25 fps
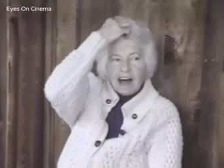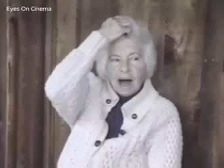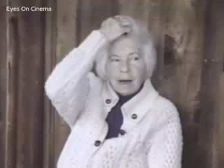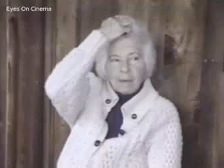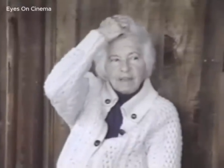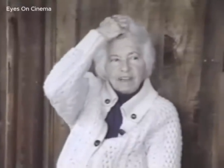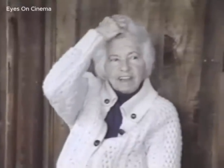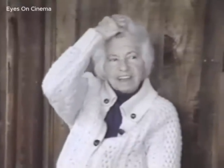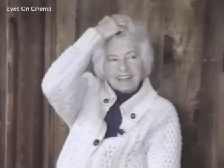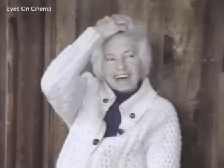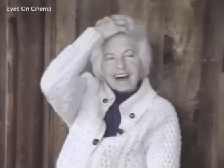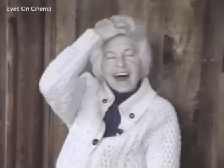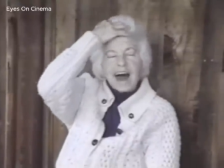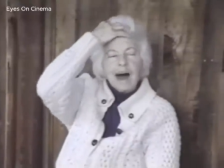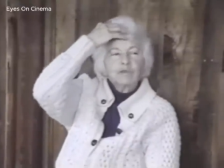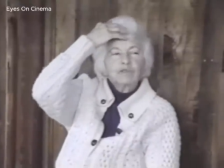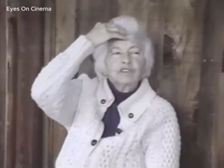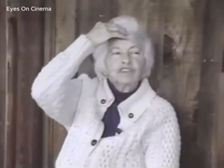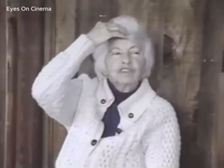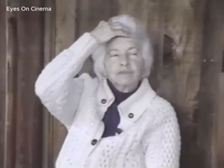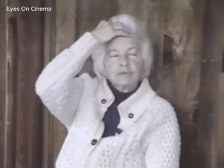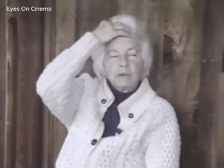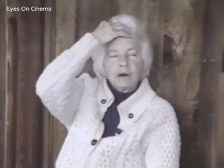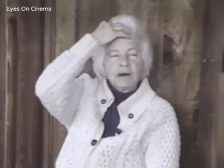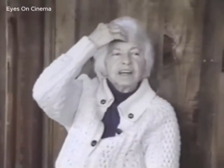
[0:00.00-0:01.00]
I mean, the
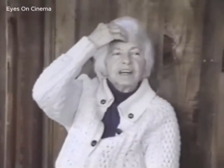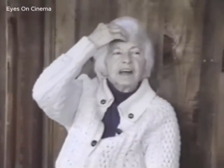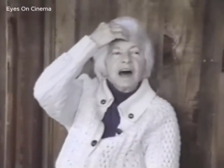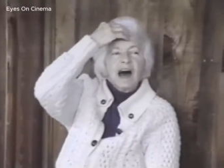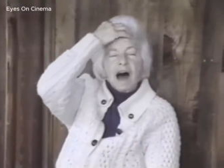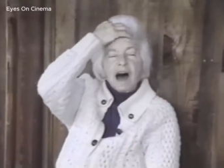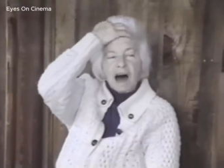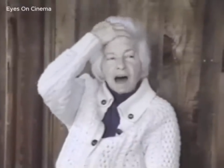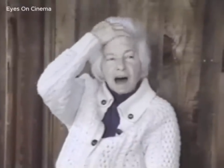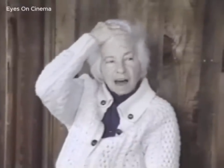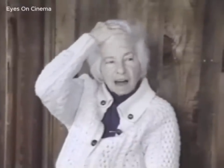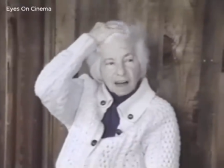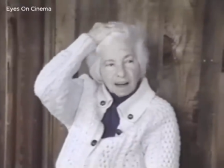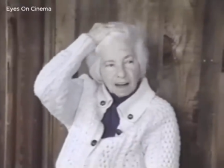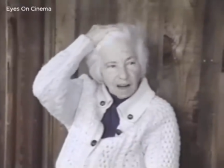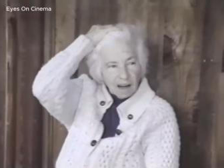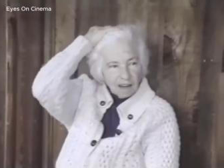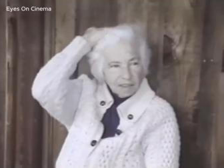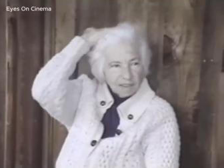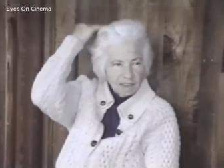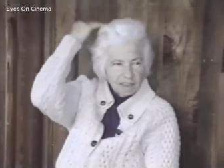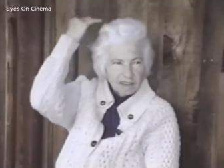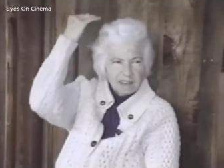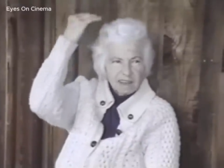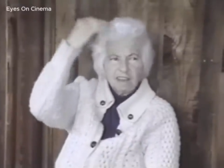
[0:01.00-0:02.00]
counts went high
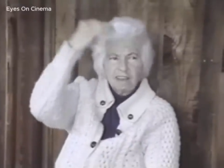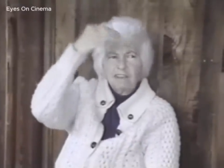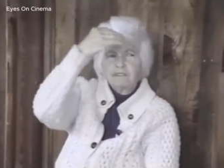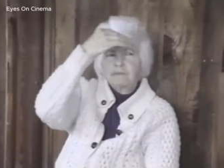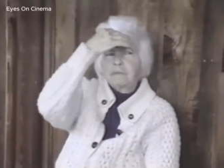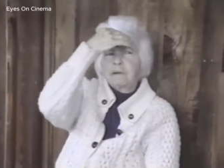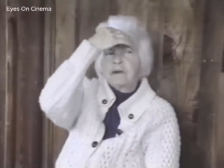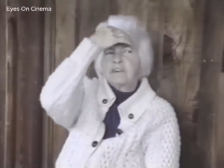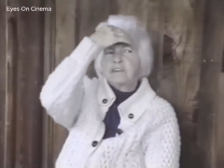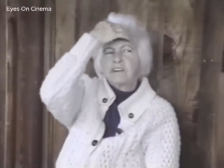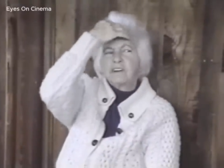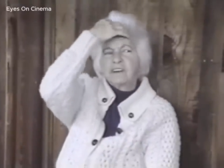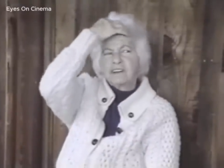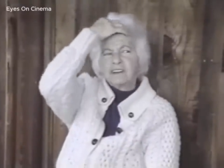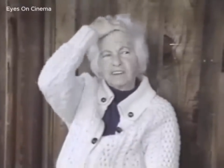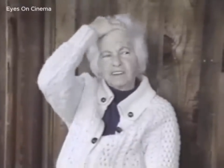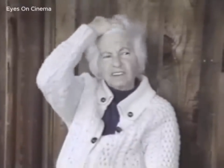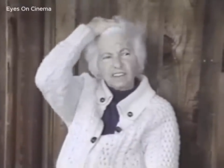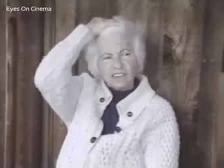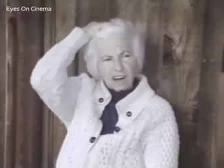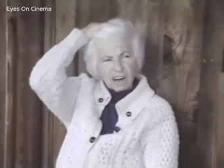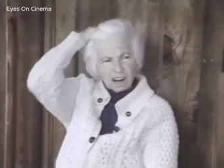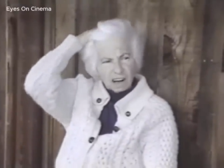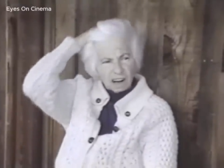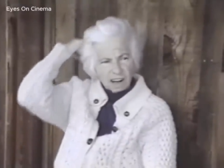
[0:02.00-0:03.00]
on the specially
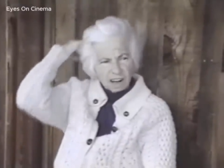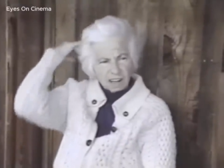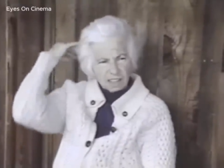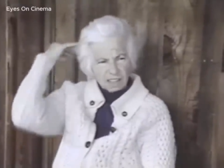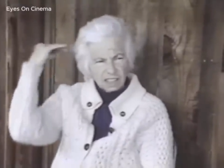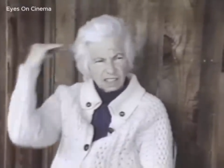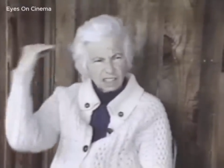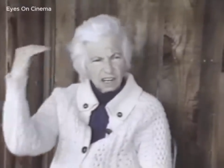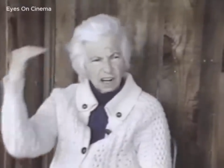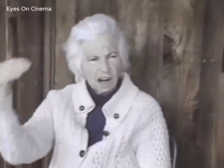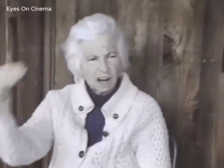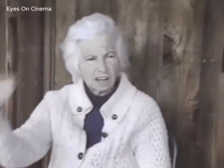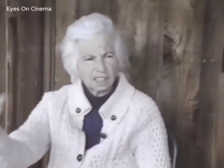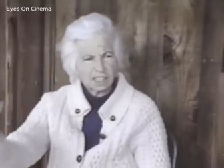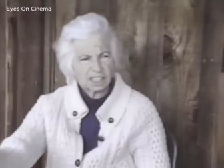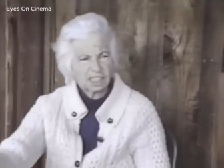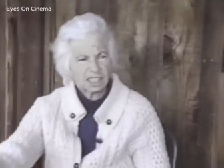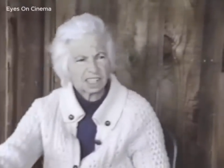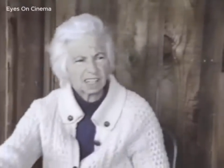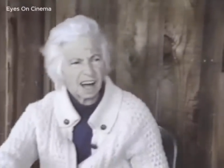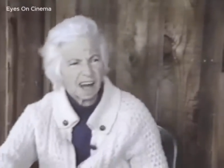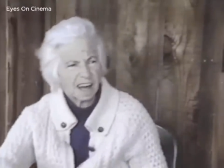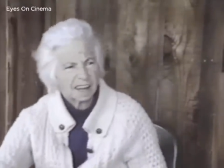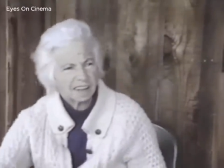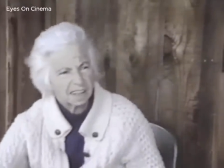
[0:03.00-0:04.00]

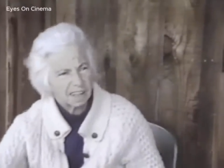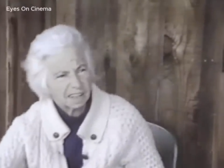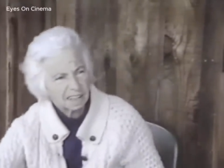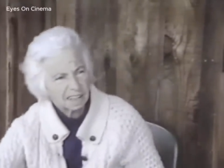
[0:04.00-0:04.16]
charged Geiger